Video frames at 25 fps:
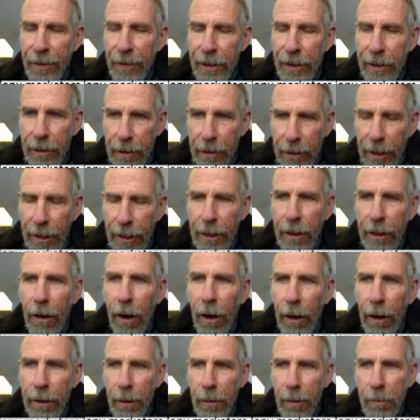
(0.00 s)
You click
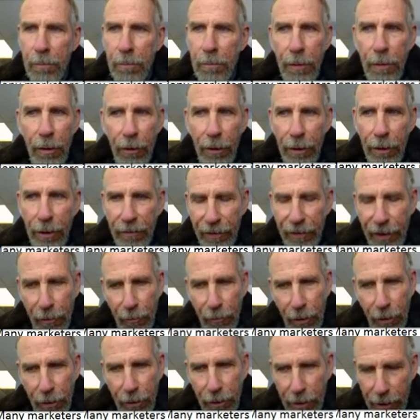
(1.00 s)
on them, or if they
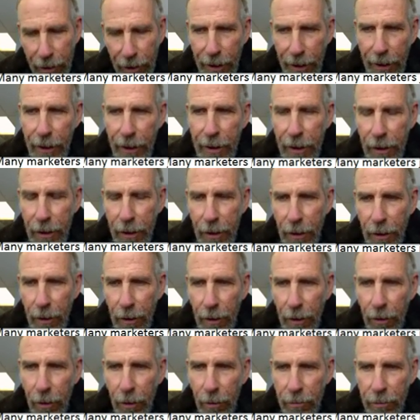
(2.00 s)
won't click, you can
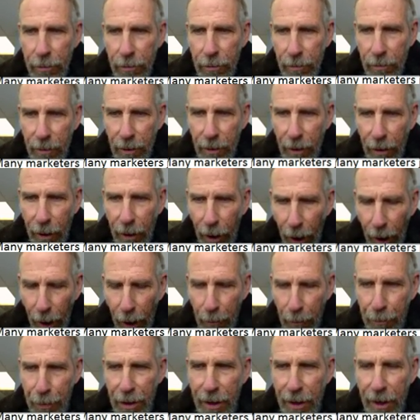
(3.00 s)
go
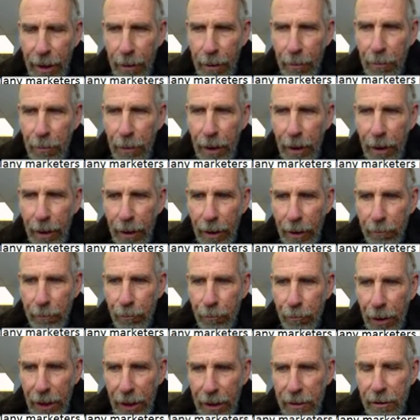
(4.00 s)
copy them
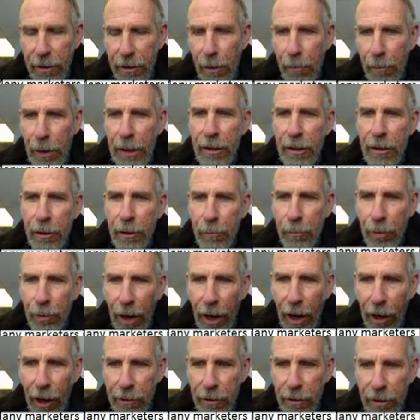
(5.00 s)
and paste them into your
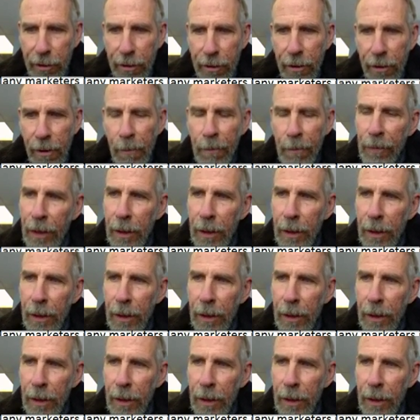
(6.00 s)
browser.